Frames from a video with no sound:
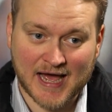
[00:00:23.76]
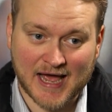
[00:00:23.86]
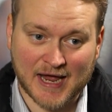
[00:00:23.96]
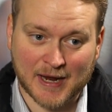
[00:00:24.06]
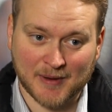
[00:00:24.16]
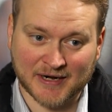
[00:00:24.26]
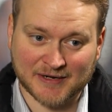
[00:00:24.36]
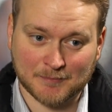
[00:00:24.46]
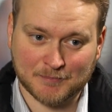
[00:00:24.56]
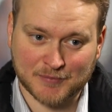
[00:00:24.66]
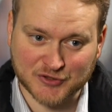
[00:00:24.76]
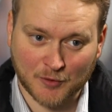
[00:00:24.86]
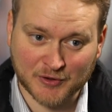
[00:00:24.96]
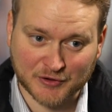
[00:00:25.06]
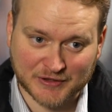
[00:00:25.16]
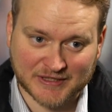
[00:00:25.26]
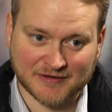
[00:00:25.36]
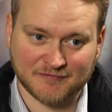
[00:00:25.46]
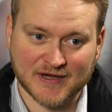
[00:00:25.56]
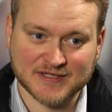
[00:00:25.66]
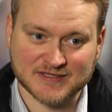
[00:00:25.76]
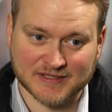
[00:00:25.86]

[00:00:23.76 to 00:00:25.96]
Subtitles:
and it predominantly invests